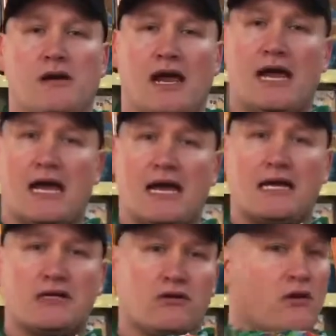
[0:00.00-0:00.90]

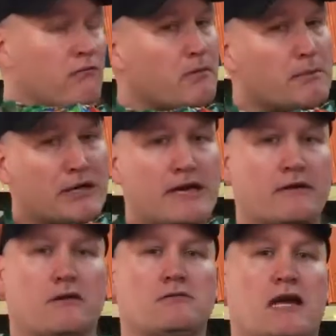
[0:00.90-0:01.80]
And remember, here at
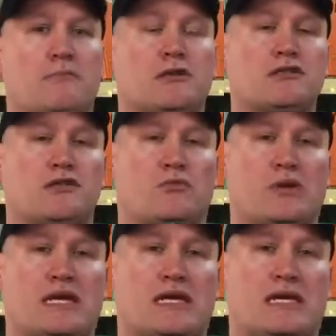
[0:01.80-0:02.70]
Old Town Books that
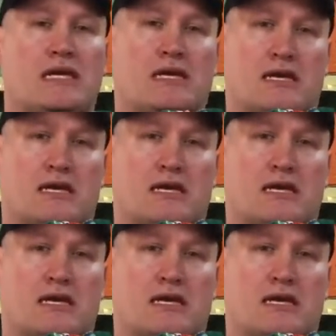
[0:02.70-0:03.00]
we